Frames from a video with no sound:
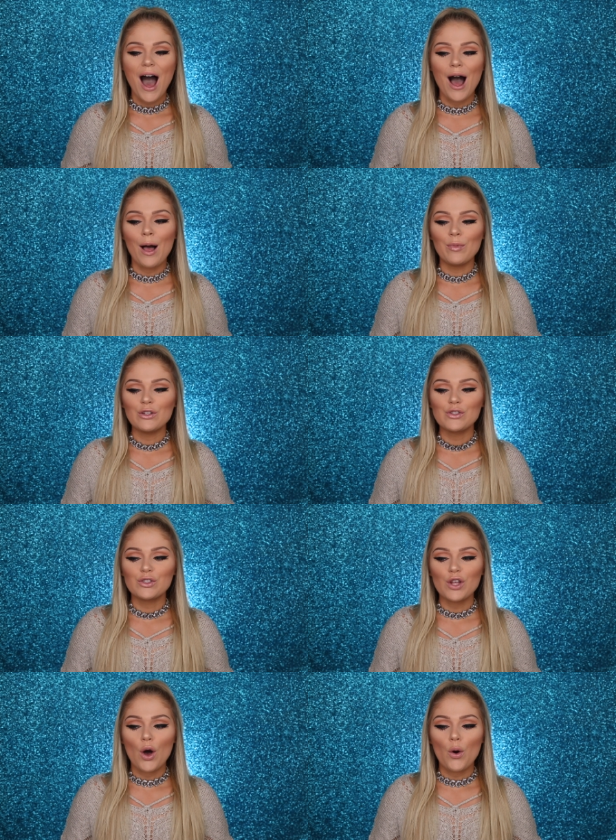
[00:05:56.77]
Um,
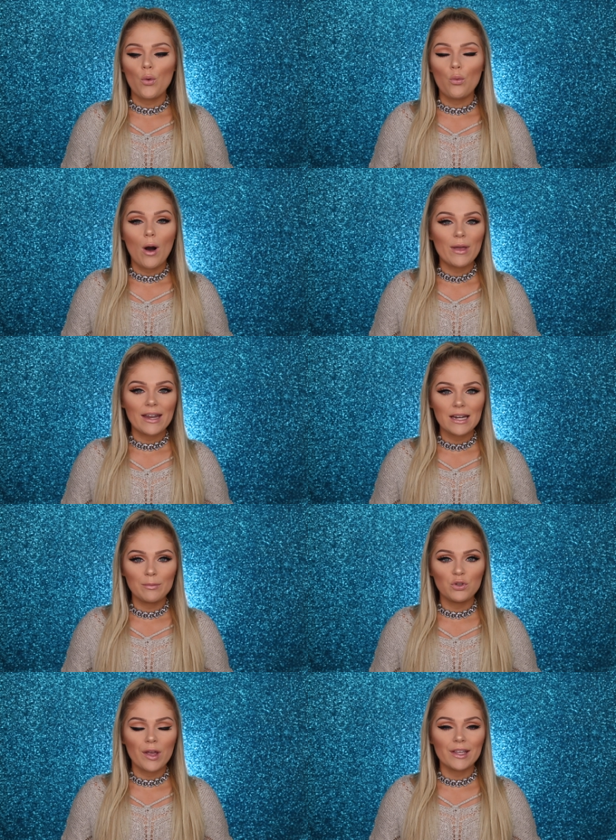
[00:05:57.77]
so what we ended
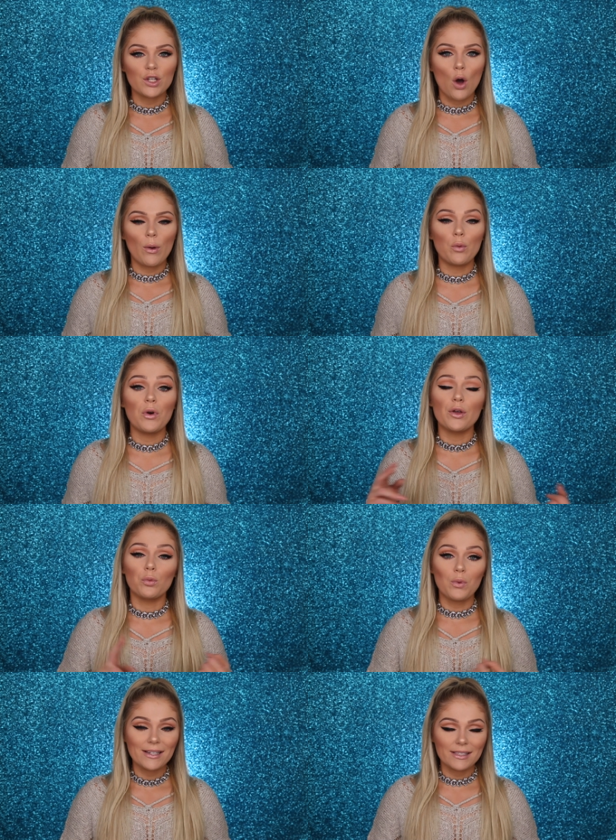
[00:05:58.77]
up doing is going with
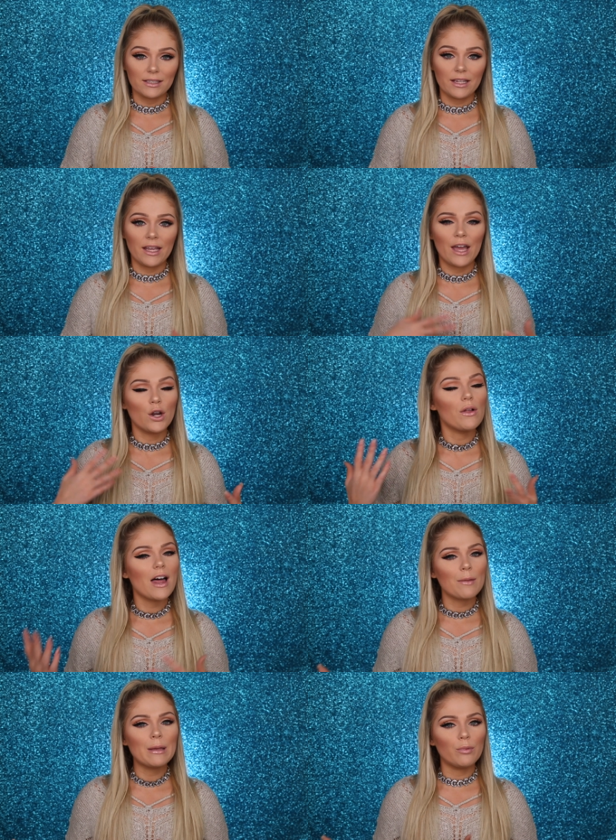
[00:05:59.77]
Restylane. I know a
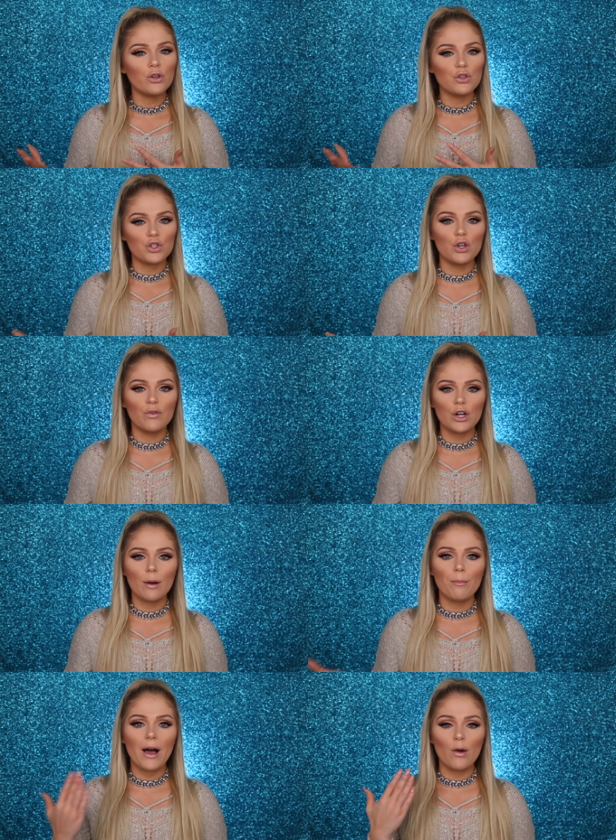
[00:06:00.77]
lot of people use
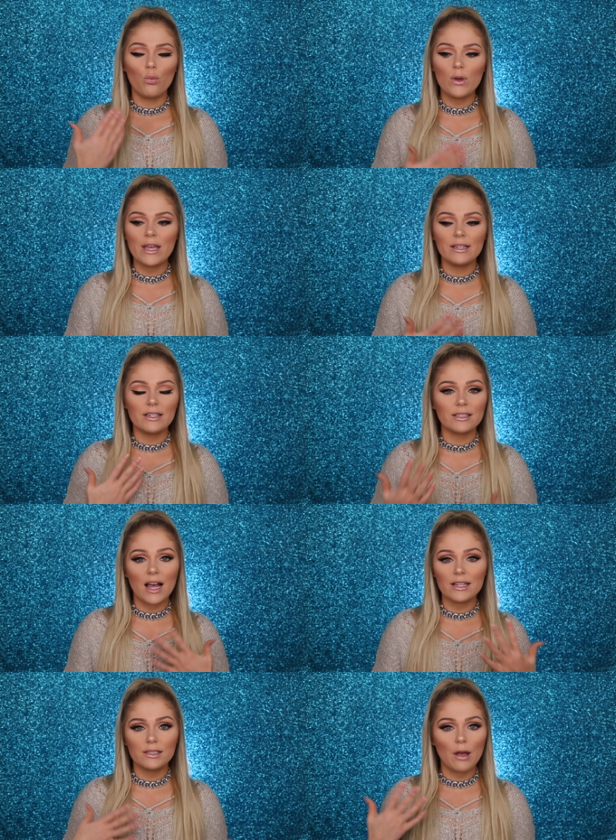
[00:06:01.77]
Juvederm, but we
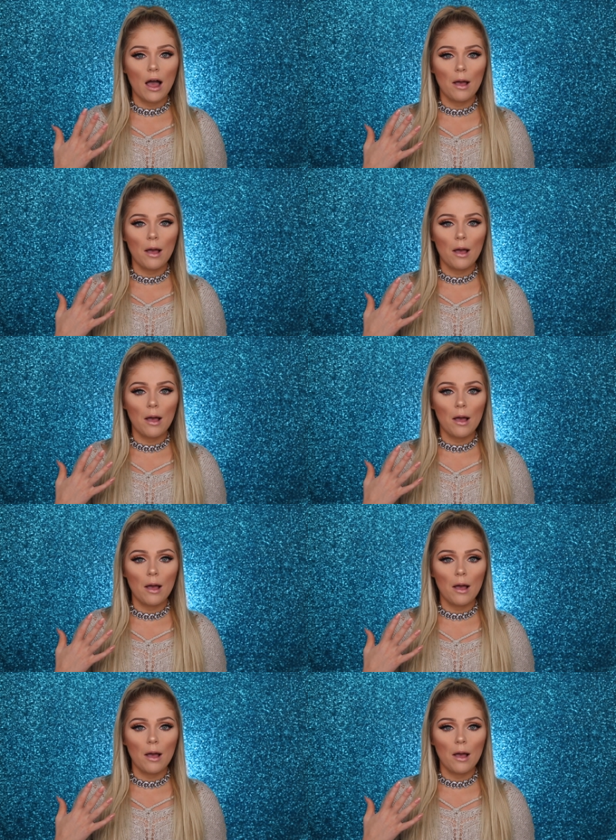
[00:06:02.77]
discussed,